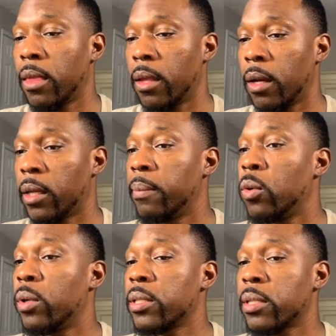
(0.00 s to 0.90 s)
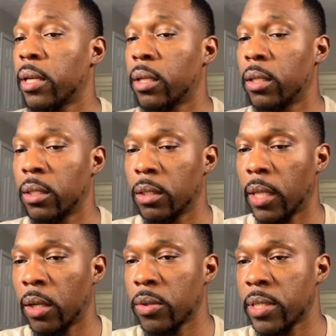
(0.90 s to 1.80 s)
All right, give me 1 second.
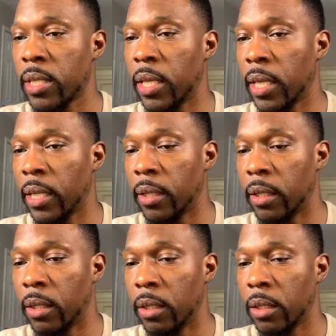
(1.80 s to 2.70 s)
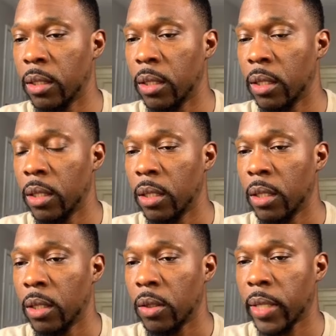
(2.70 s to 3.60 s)
I don't see any.
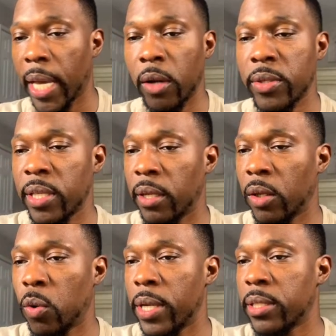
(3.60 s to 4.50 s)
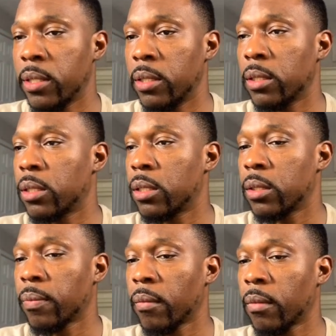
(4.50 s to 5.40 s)
Okay, I don't see any questions
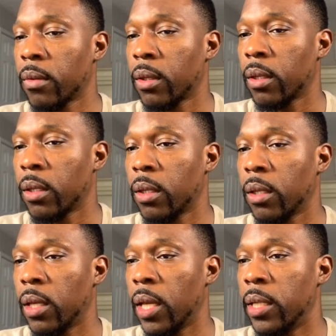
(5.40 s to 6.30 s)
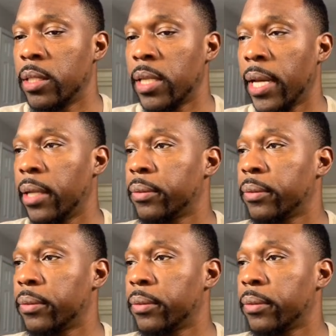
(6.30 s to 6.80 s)
in the chat.